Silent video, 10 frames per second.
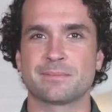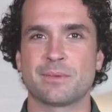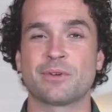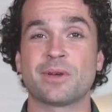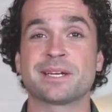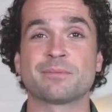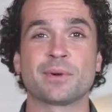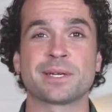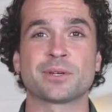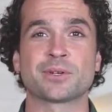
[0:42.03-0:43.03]
From
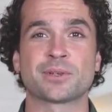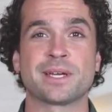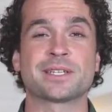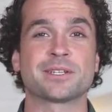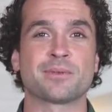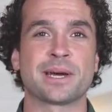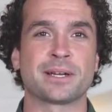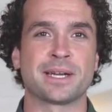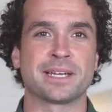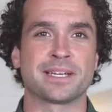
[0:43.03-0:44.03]
transporting nutrients to
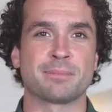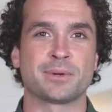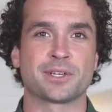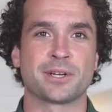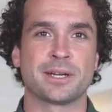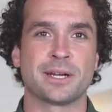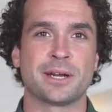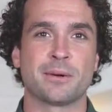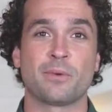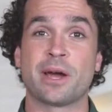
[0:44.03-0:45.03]
regulating temperature,
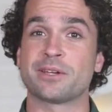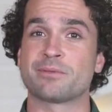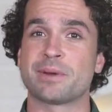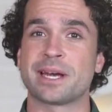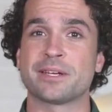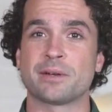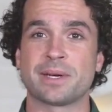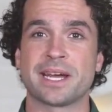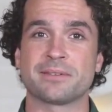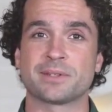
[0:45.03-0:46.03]
water's molecular
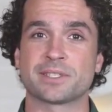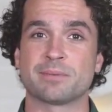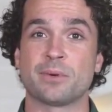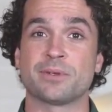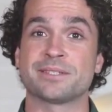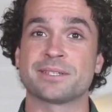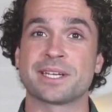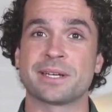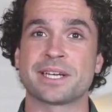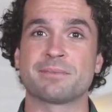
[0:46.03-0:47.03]
behavior supports the
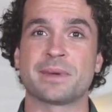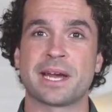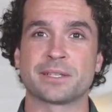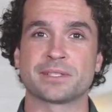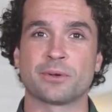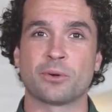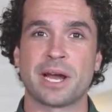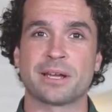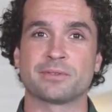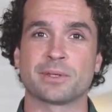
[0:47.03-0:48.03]
delicate balance
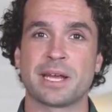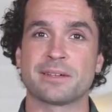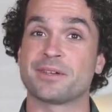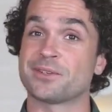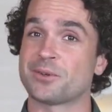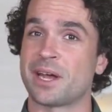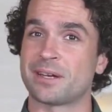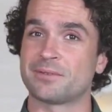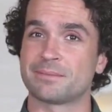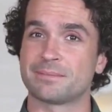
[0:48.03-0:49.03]
required for life to
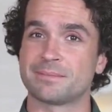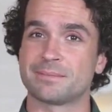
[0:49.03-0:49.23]
thrive.